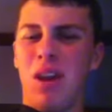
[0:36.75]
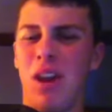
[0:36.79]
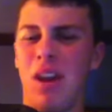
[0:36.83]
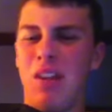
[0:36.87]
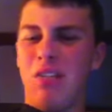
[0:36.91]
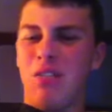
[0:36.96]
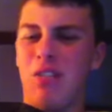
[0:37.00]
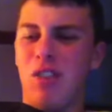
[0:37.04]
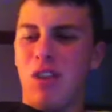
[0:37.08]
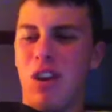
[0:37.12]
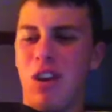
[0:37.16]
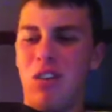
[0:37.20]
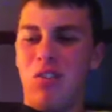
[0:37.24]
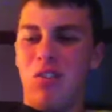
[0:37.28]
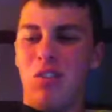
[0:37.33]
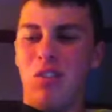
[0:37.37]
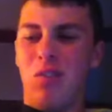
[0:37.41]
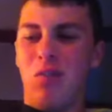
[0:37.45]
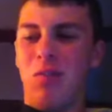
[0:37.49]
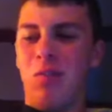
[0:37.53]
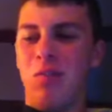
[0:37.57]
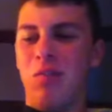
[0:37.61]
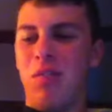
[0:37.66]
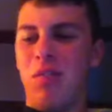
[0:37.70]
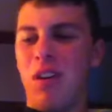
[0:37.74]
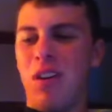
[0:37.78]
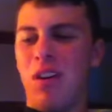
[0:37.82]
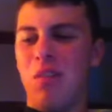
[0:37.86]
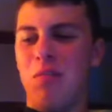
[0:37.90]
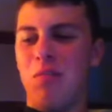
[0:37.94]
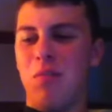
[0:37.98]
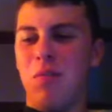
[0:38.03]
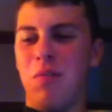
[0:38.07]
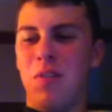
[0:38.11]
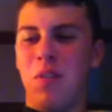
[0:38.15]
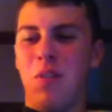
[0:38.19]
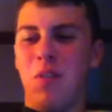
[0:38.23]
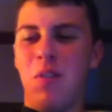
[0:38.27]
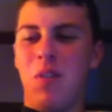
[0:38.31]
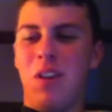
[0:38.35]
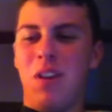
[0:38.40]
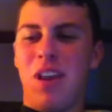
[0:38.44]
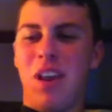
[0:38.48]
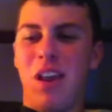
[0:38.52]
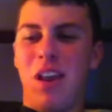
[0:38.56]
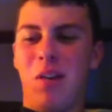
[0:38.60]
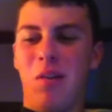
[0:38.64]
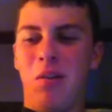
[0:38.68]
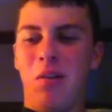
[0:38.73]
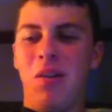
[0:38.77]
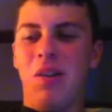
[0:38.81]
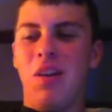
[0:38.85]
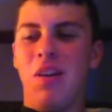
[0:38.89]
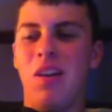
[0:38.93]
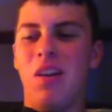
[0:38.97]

I should fucking review it now.